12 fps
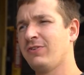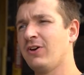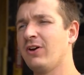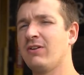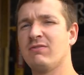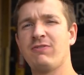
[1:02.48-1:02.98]

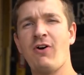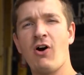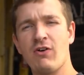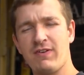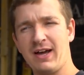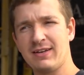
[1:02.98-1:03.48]
third and
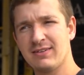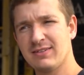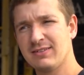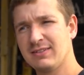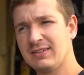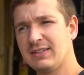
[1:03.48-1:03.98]
fourth hand.
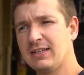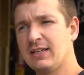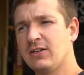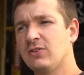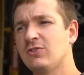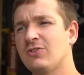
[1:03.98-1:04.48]

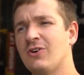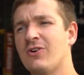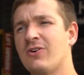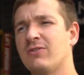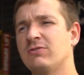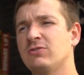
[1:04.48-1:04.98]

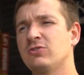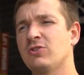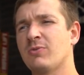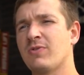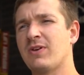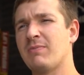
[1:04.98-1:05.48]
So
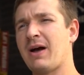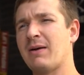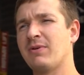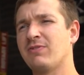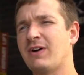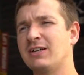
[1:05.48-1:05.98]
some of it might
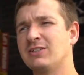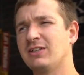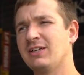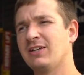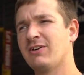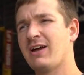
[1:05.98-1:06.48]
be
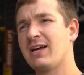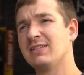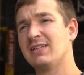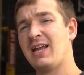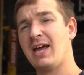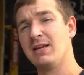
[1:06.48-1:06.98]
factually
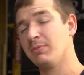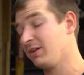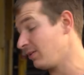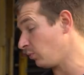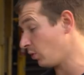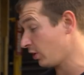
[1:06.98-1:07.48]
incorrect, and anybody
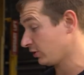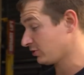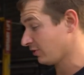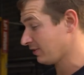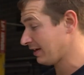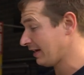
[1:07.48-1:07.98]
that
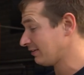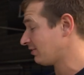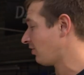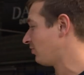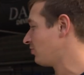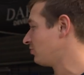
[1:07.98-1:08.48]
worked on these
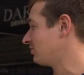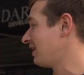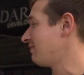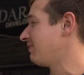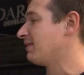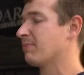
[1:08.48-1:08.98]
or knows
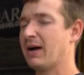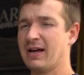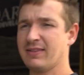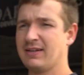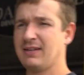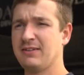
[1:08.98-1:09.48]
anything
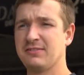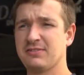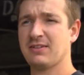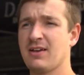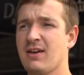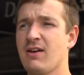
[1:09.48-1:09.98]
about
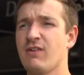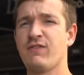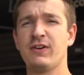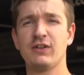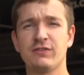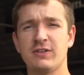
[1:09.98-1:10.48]
these,
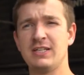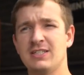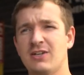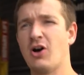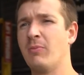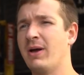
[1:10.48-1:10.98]
feel free
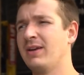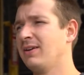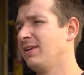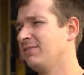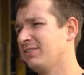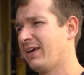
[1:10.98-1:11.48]
to comment
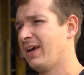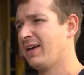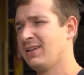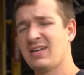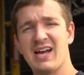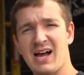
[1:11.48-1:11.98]
and say
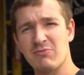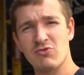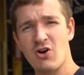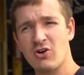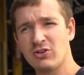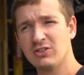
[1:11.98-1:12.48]
I'm
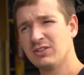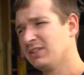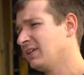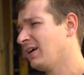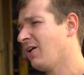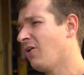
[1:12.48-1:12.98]
wrong
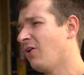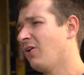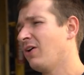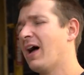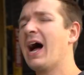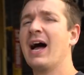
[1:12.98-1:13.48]

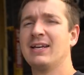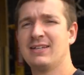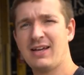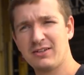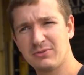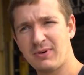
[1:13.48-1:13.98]
or I
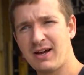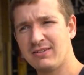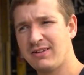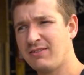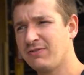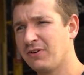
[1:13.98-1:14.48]
did X, Y,
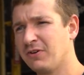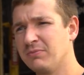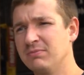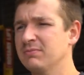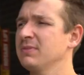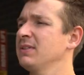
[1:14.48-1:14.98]
Z for
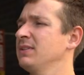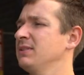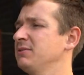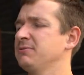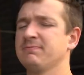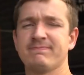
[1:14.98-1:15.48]
them.
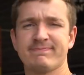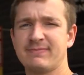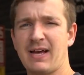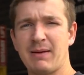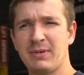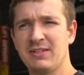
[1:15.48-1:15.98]

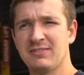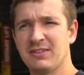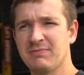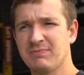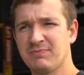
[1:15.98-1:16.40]
I'm easy.